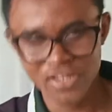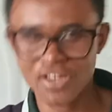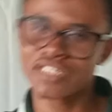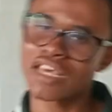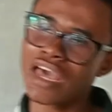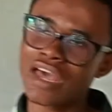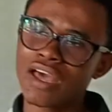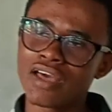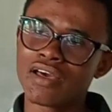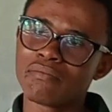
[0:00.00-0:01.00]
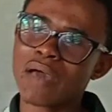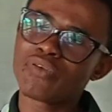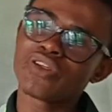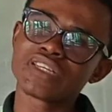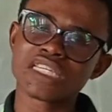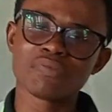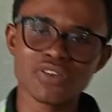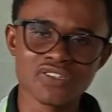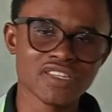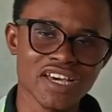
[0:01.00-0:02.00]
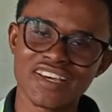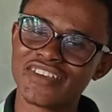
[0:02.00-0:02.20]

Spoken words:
don't say my product is buns. Nah.